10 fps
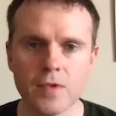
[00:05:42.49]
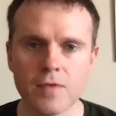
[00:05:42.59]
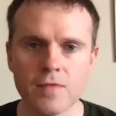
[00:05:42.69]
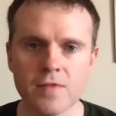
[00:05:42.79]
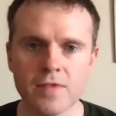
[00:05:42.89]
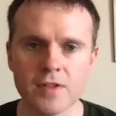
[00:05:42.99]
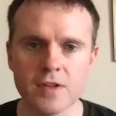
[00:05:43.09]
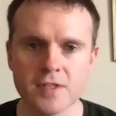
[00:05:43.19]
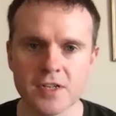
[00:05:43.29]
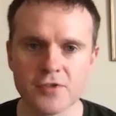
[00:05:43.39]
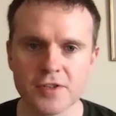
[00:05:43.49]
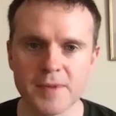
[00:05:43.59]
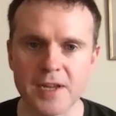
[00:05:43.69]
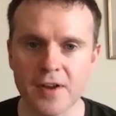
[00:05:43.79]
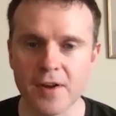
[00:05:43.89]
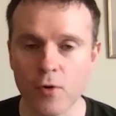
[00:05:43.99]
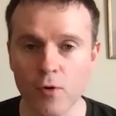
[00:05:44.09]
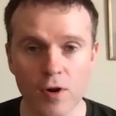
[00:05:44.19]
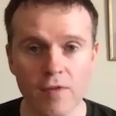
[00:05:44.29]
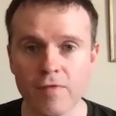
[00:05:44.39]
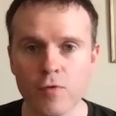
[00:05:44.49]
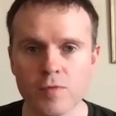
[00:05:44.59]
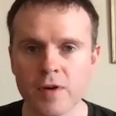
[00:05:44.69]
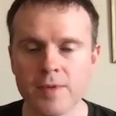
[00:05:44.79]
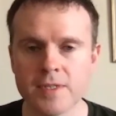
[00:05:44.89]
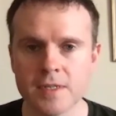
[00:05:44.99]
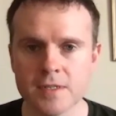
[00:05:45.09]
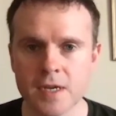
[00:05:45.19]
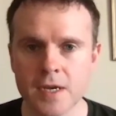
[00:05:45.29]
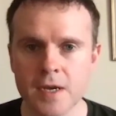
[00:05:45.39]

of stuff that doesn't interest me, and I, or a lot of flawed premises.